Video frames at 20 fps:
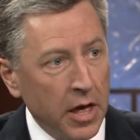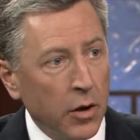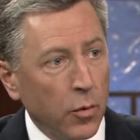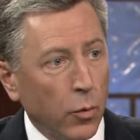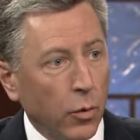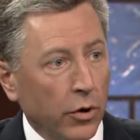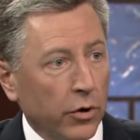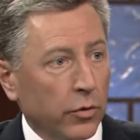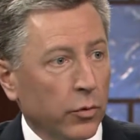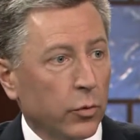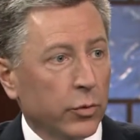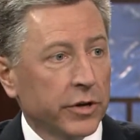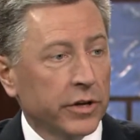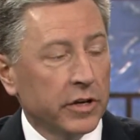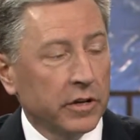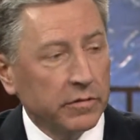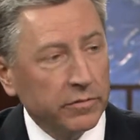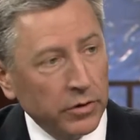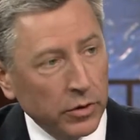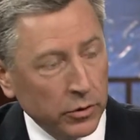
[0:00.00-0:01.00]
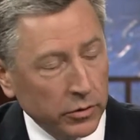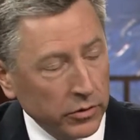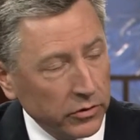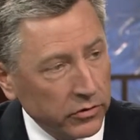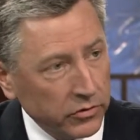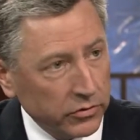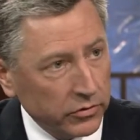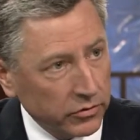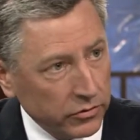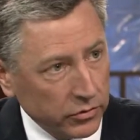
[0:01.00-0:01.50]
where we give
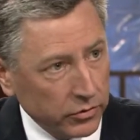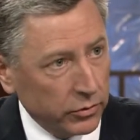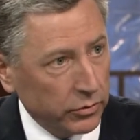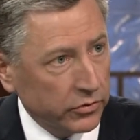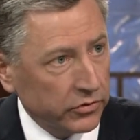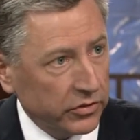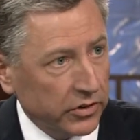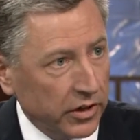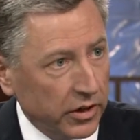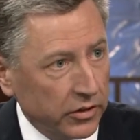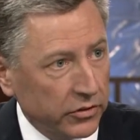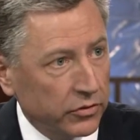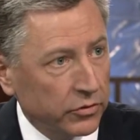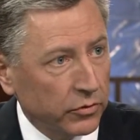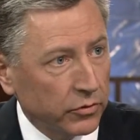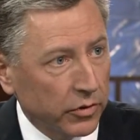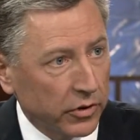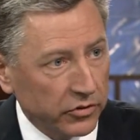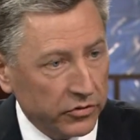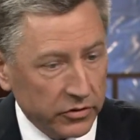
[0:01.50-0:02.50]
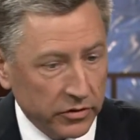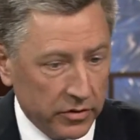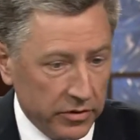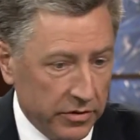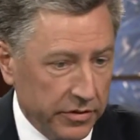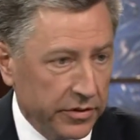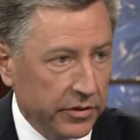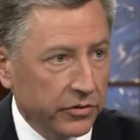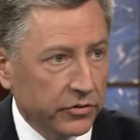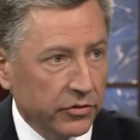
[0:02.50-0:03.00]
notice to Assad, to Russia,
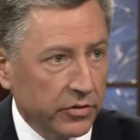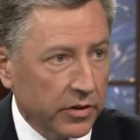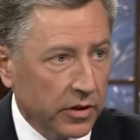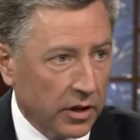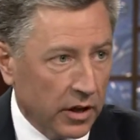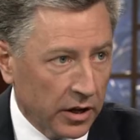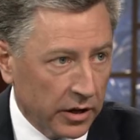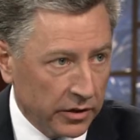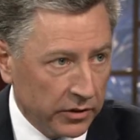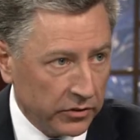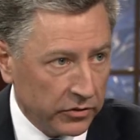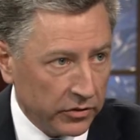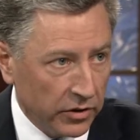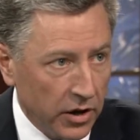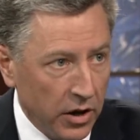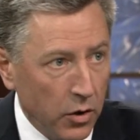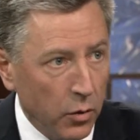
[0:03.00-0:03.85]
these are the lines.